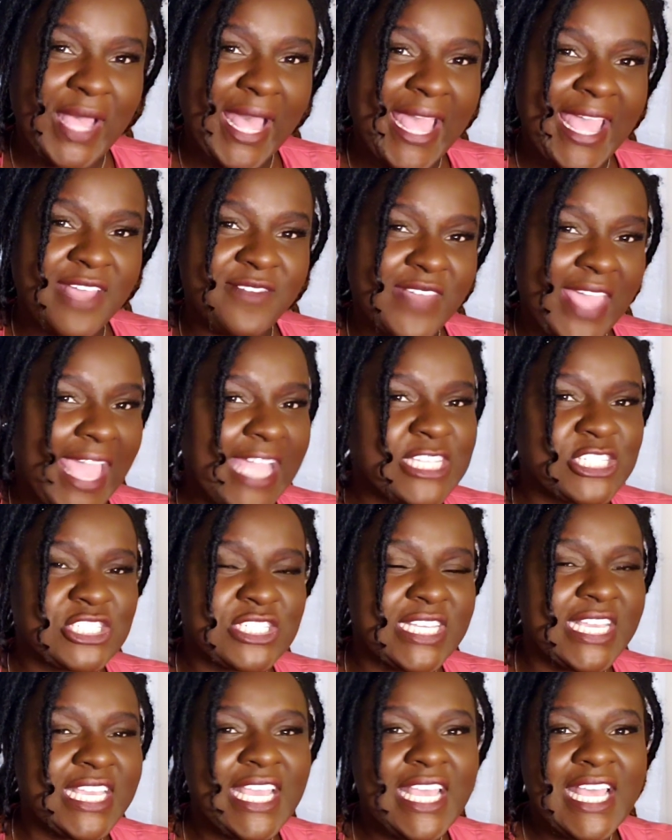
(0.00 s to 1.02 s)
I have
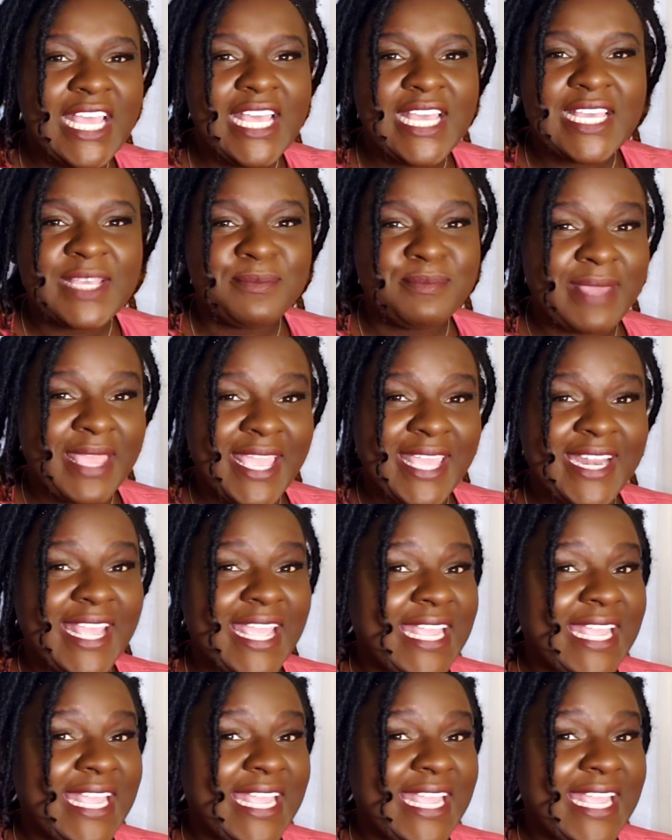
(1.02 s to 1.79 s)
actually made